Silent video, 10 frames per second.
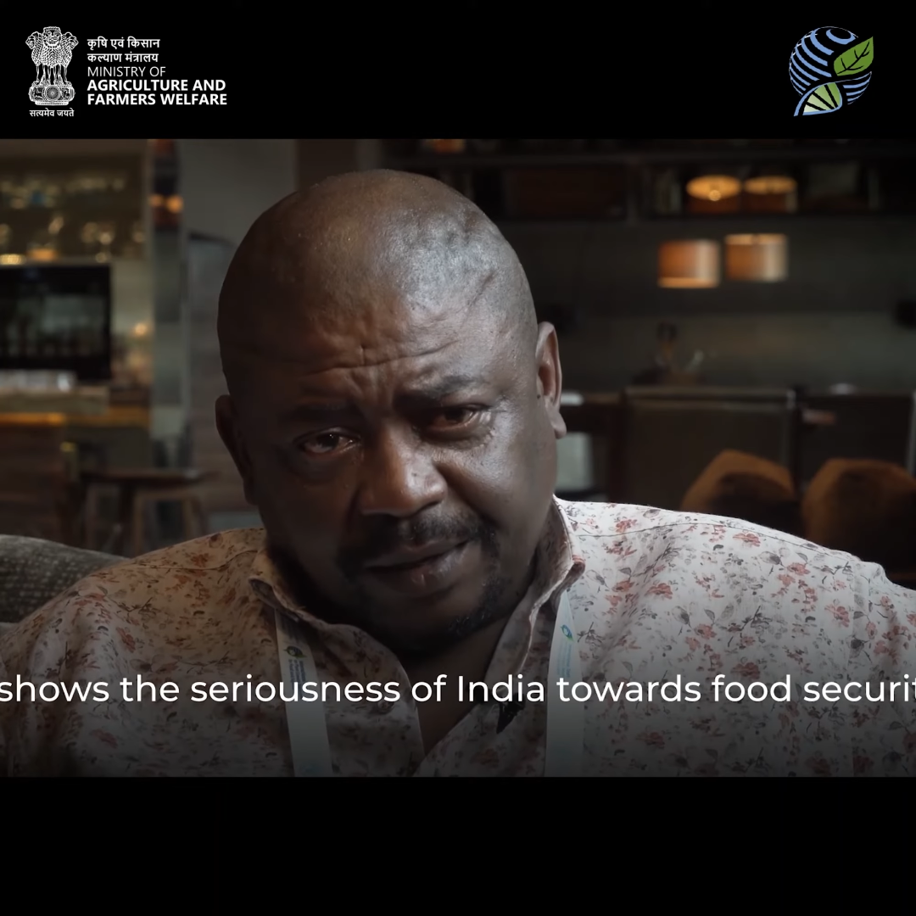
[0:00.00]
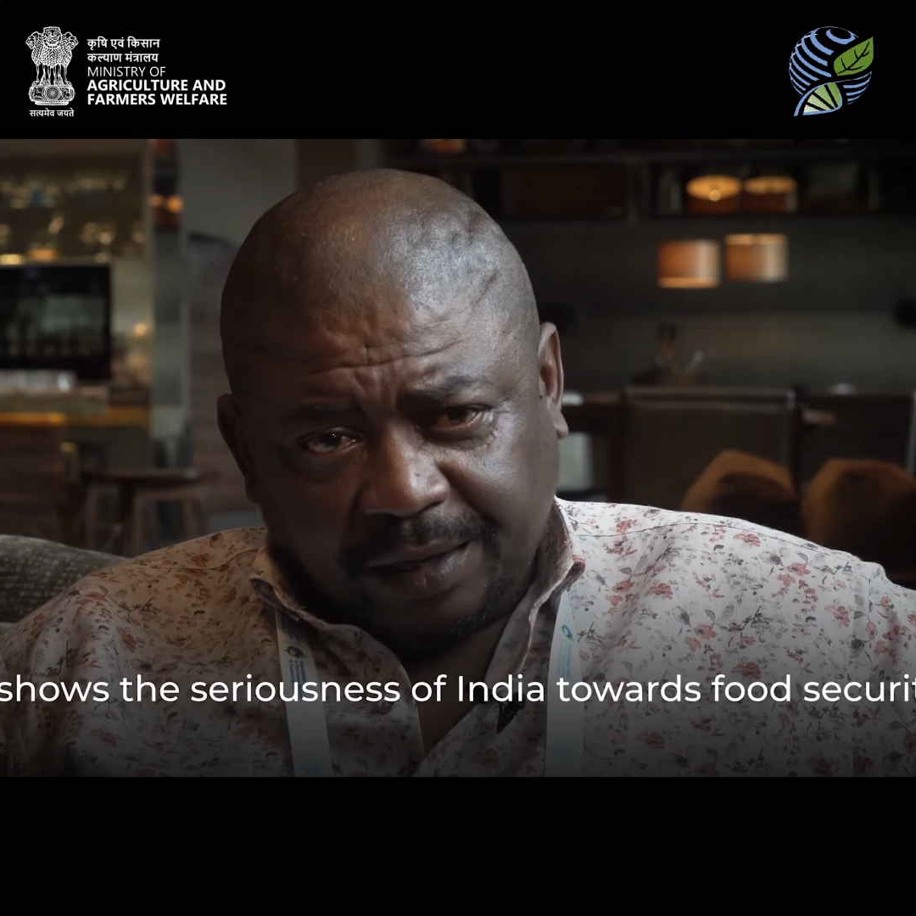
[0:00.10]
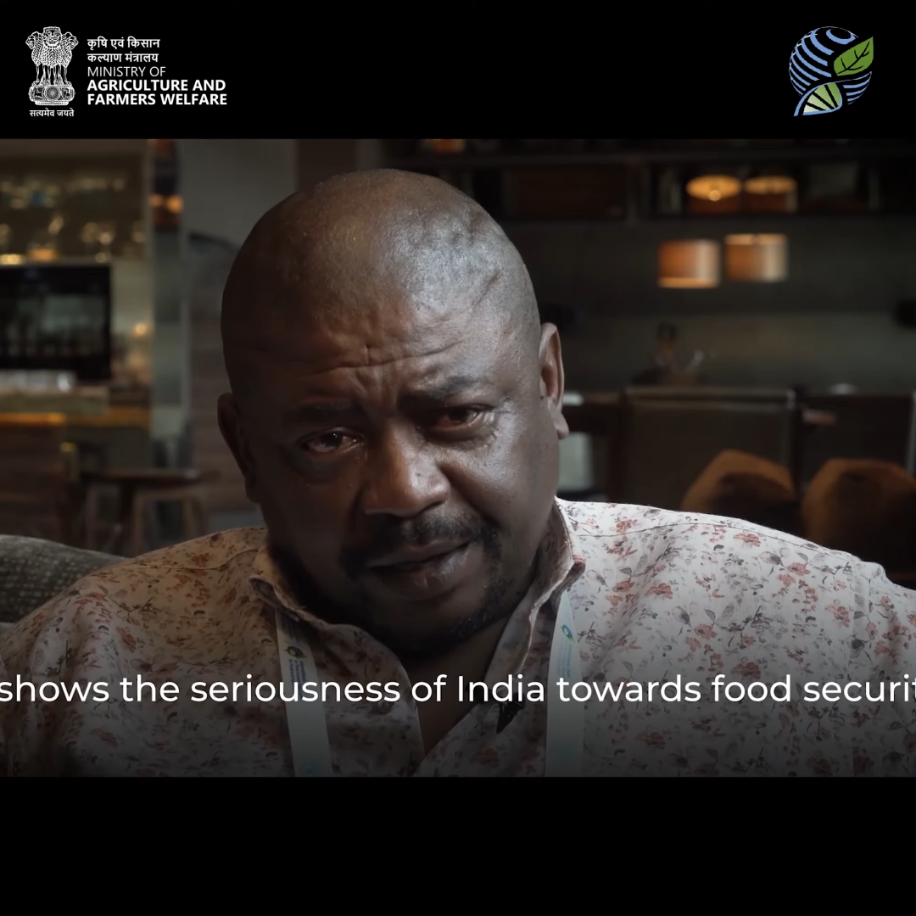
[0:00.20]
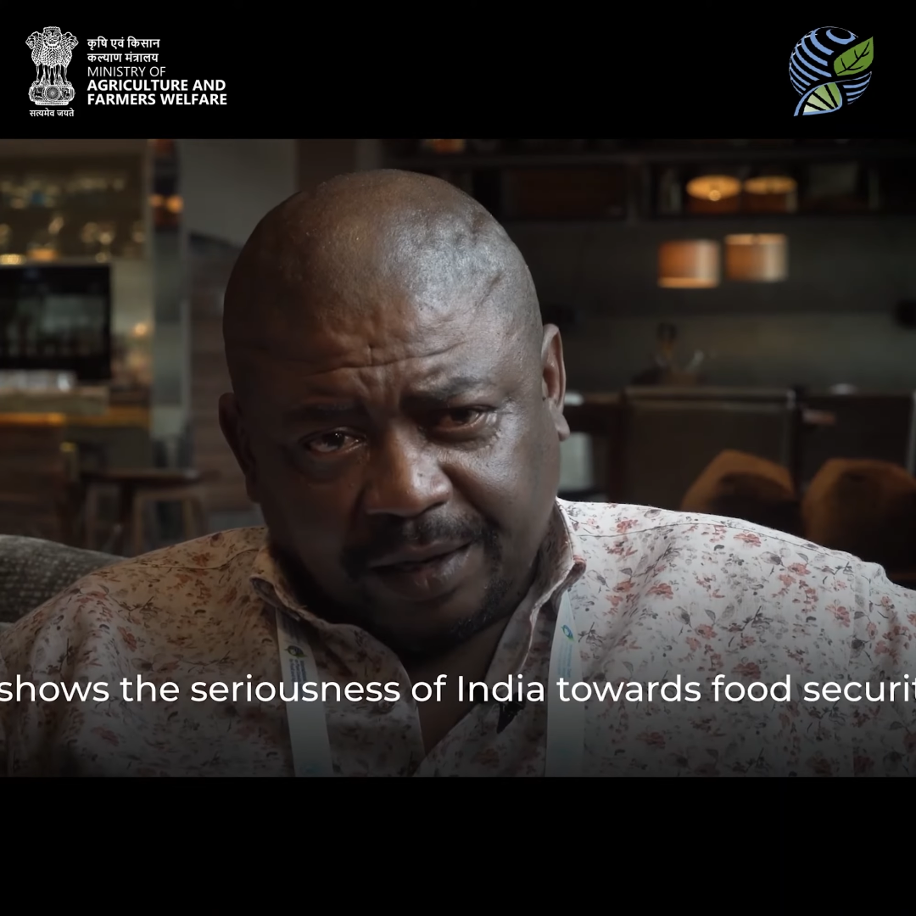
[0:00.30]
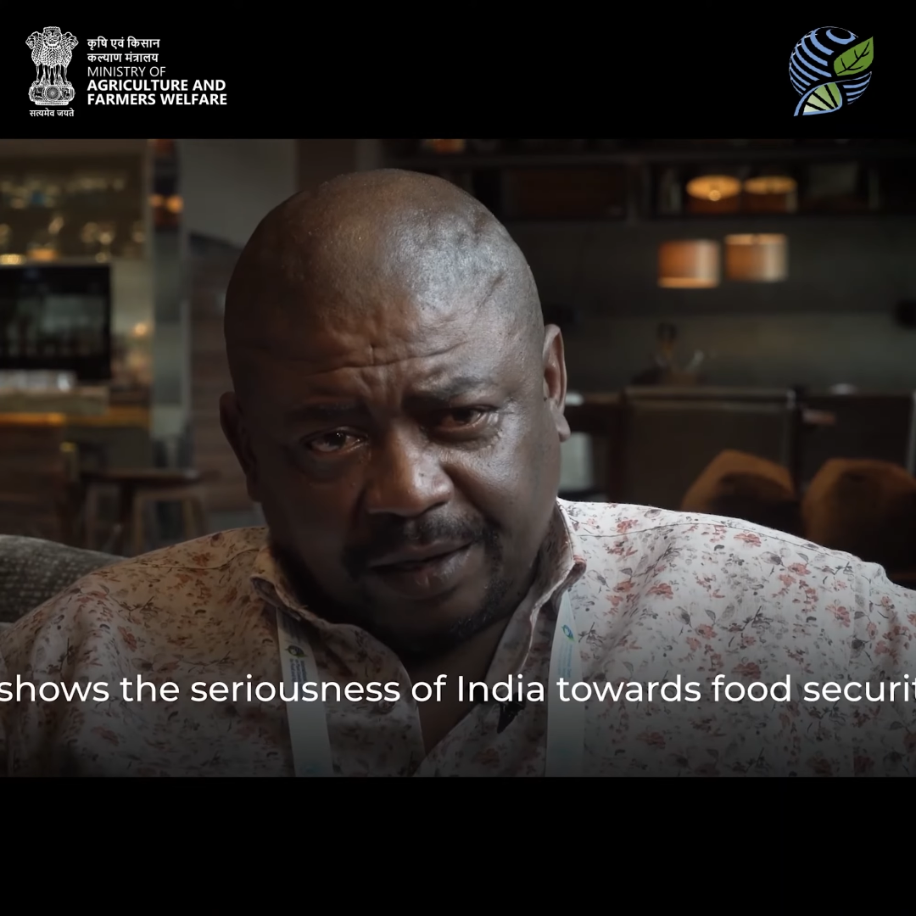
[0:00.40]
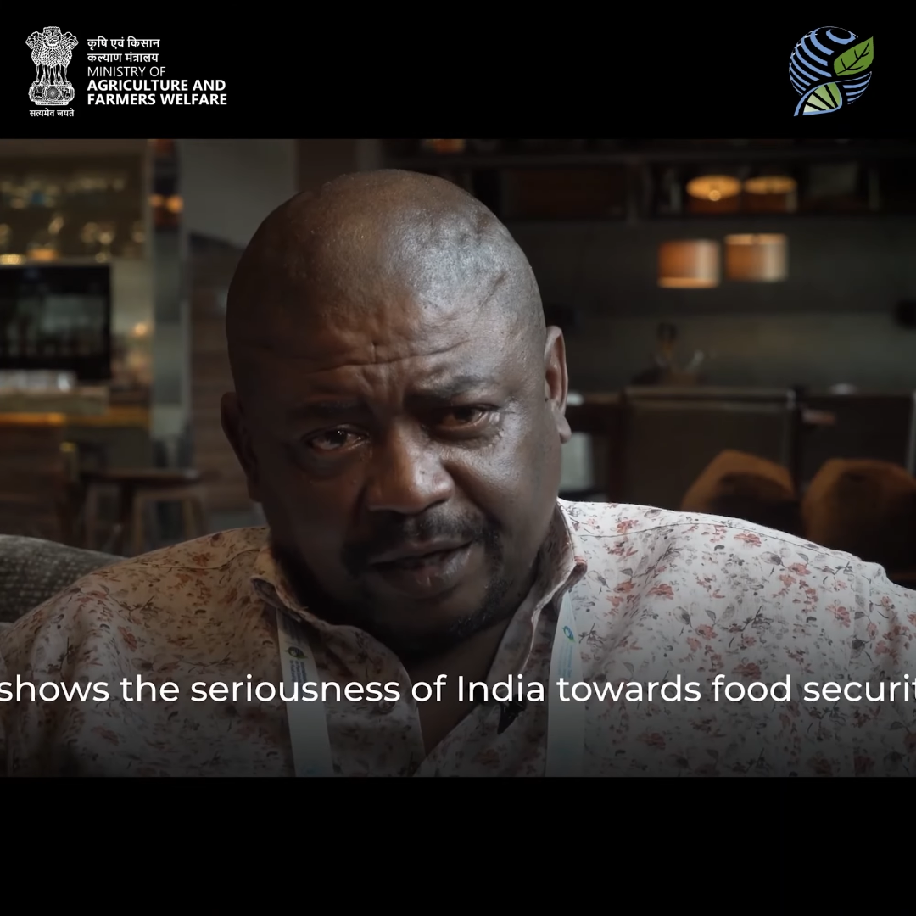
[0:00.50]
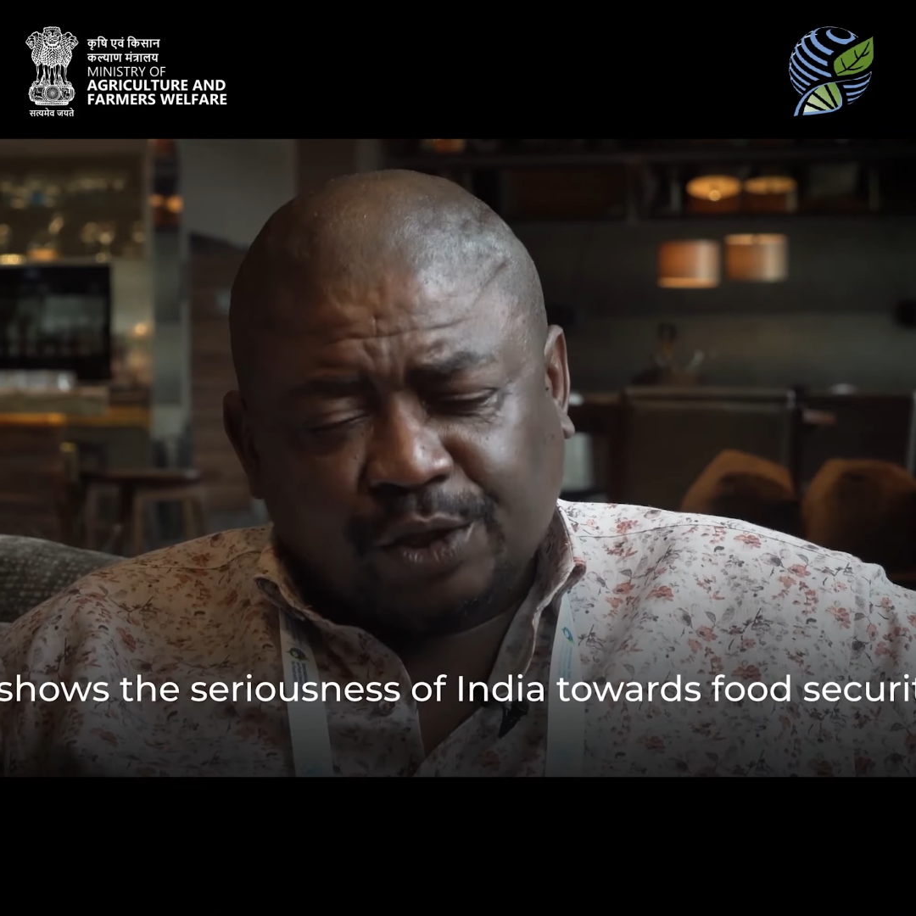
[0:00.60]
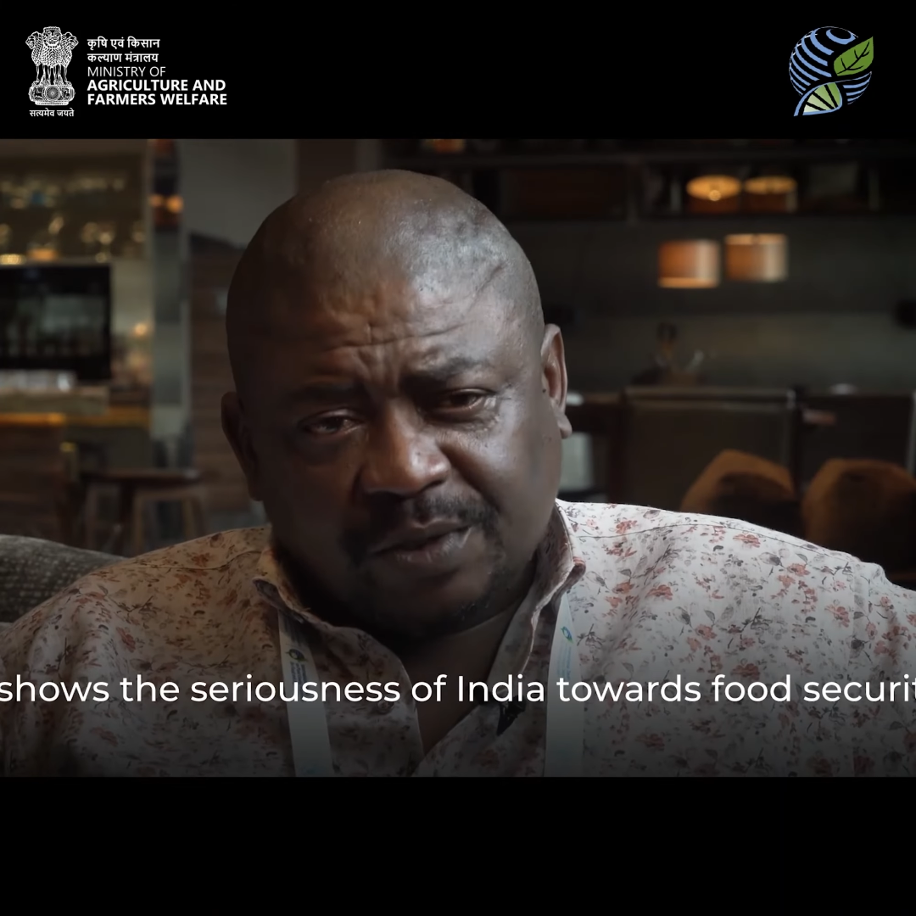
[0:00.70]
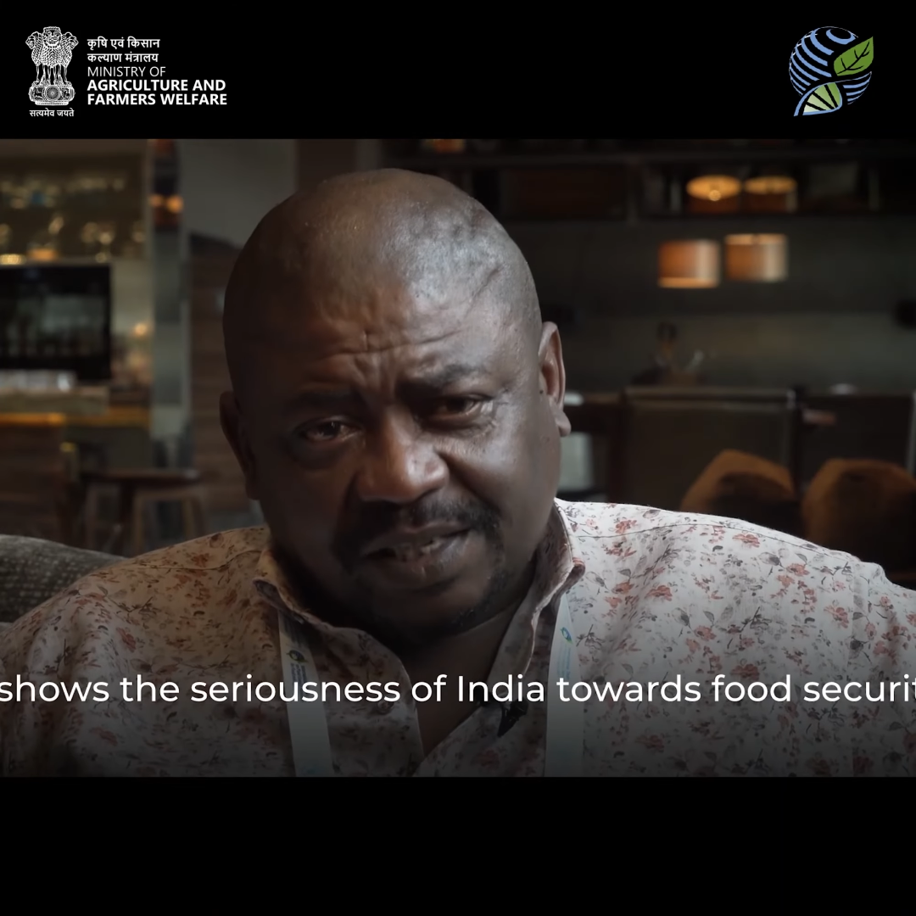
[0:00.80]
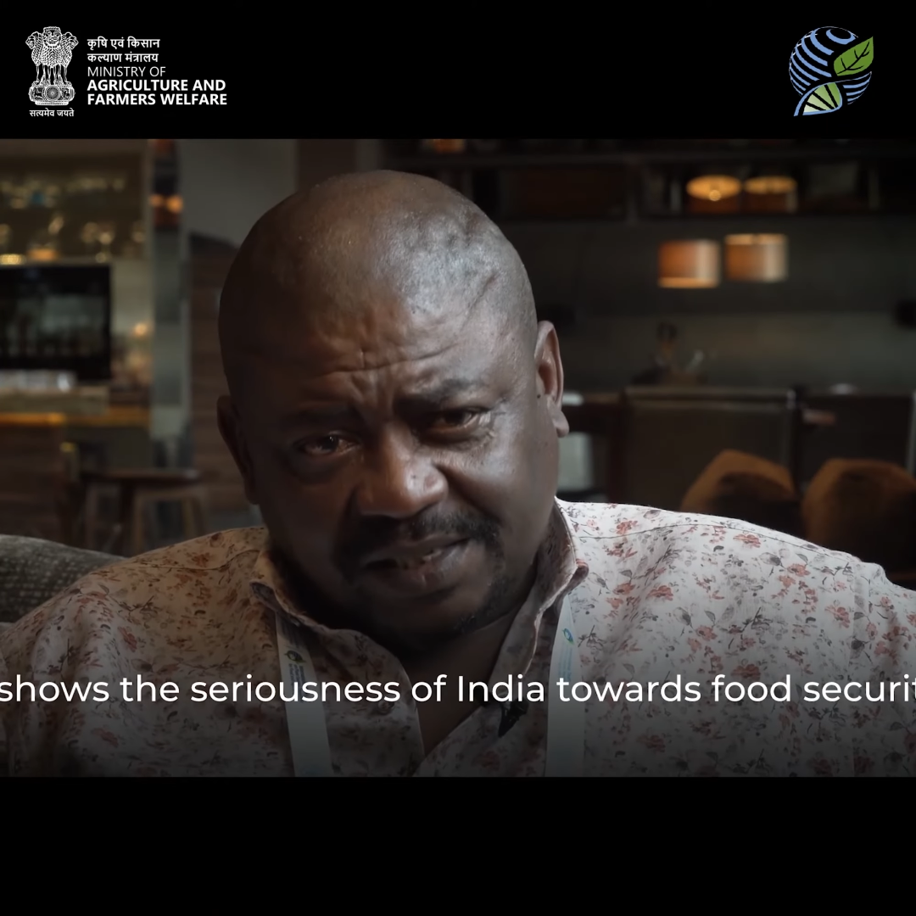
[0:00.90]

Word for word: It shows